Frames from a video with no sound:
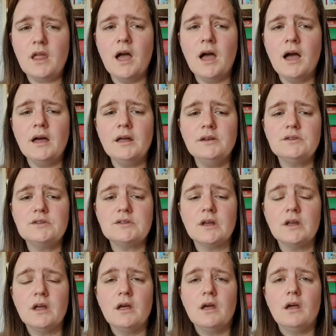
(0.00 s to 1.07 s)
And
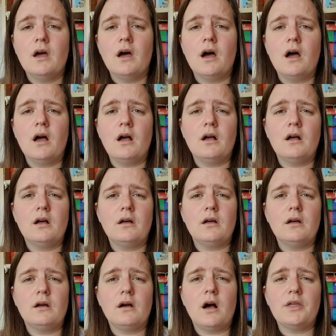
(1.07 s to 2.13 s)
uh,